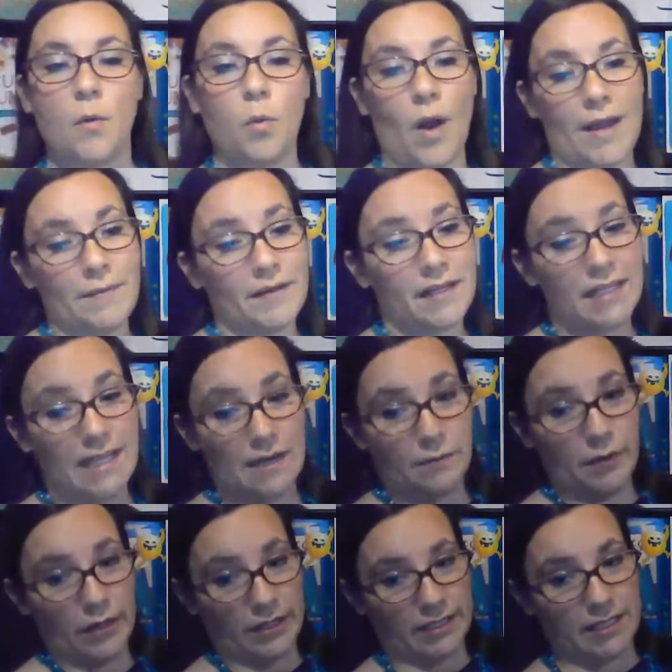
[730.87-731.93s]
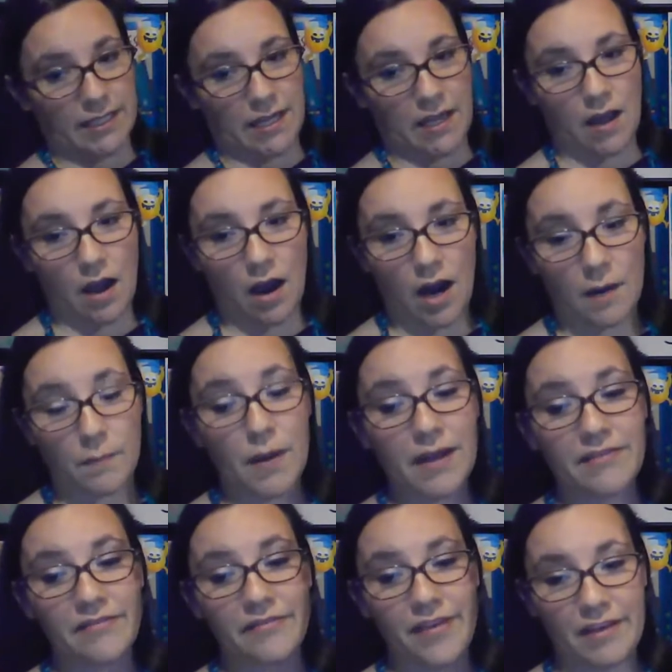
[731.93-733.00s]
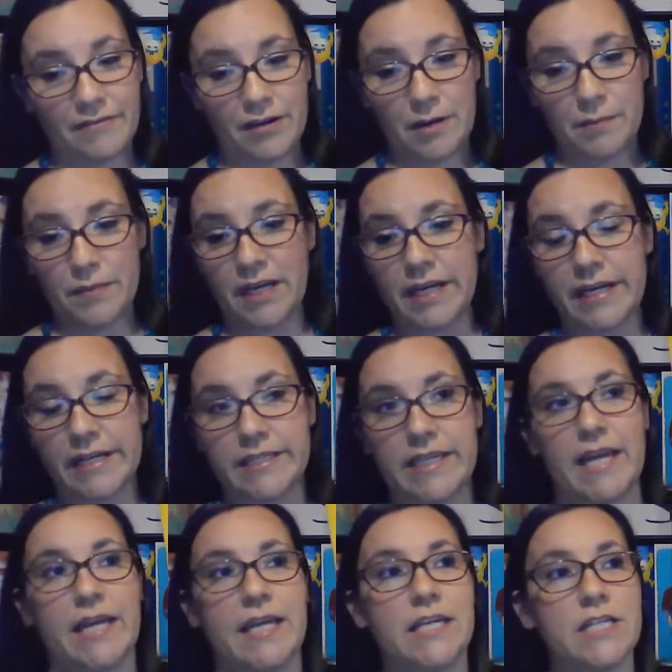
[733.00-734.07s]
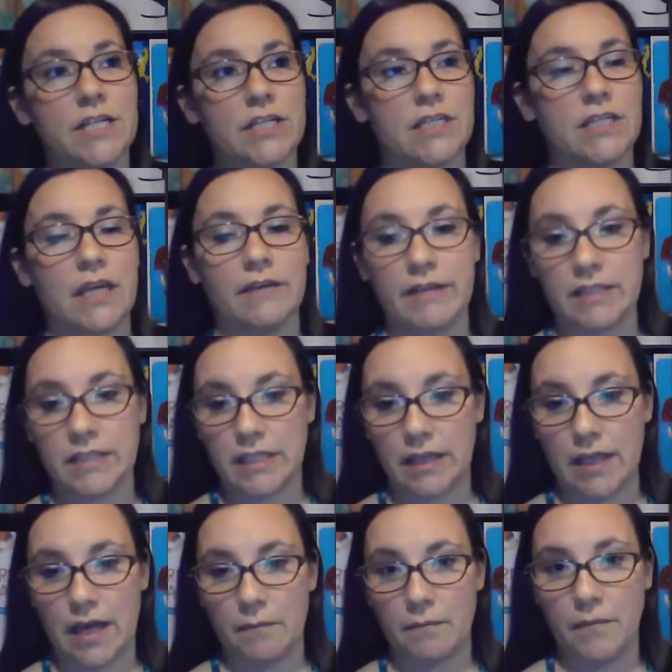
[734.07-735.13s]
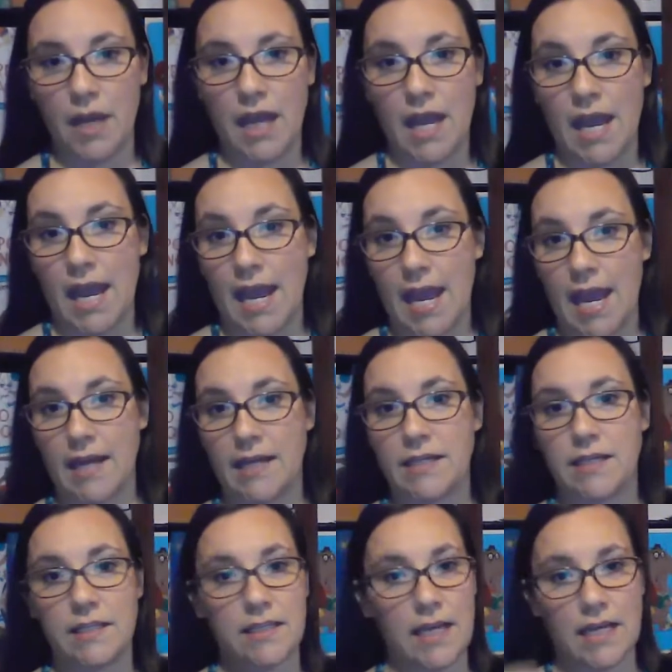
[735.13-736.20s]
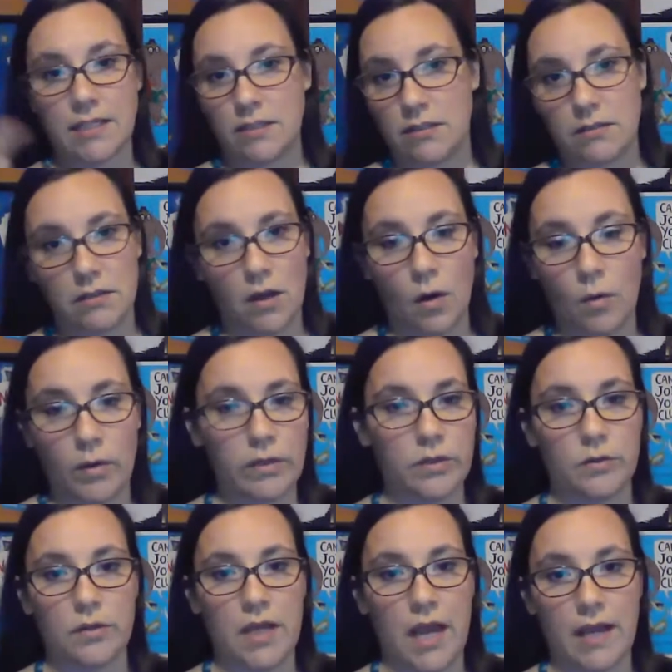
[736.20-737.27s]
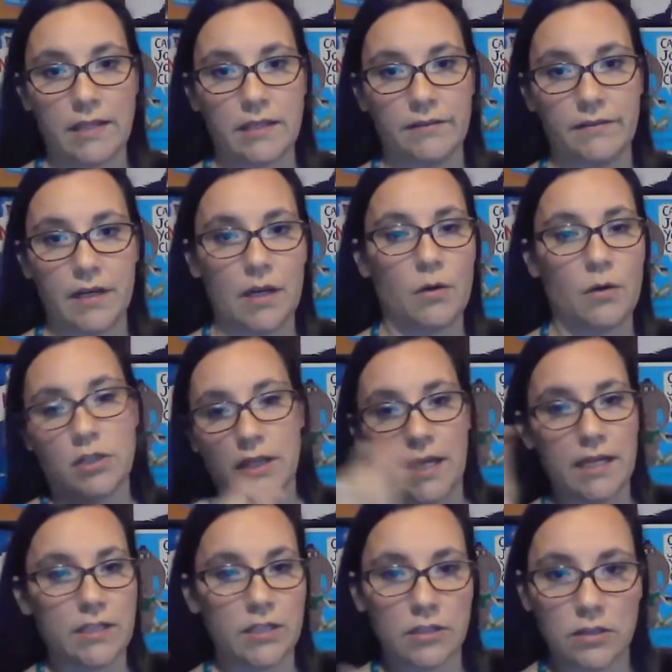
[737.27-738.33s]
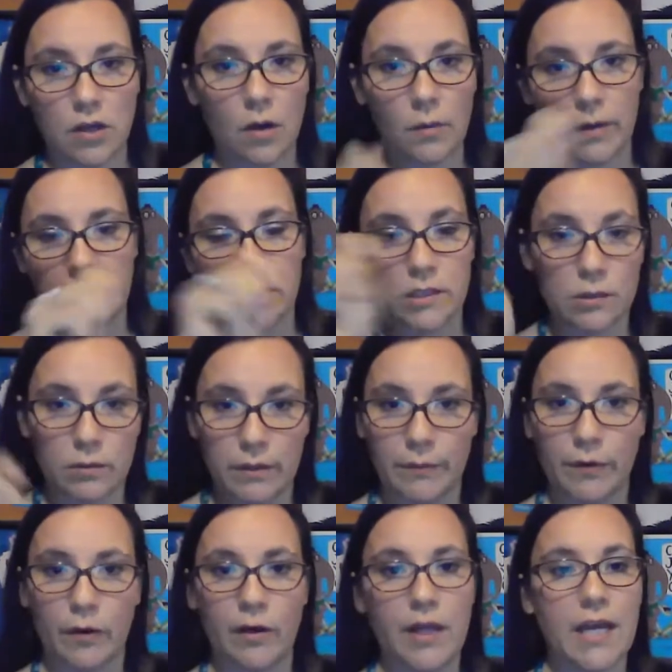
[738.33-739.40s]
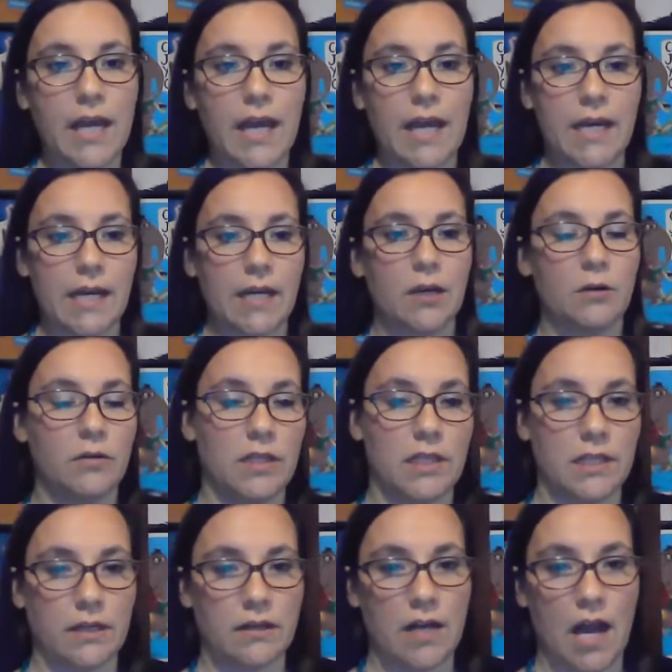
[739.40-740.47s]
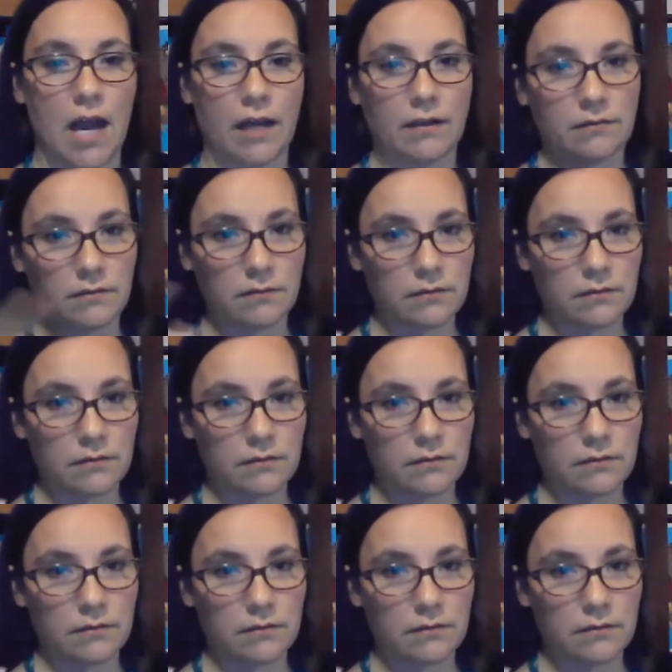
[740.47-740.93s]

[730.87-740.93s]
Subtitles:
white clean books are my favorite because I can just give it to them and they just go and do the activity, or they just go and scribble, and I know that they're not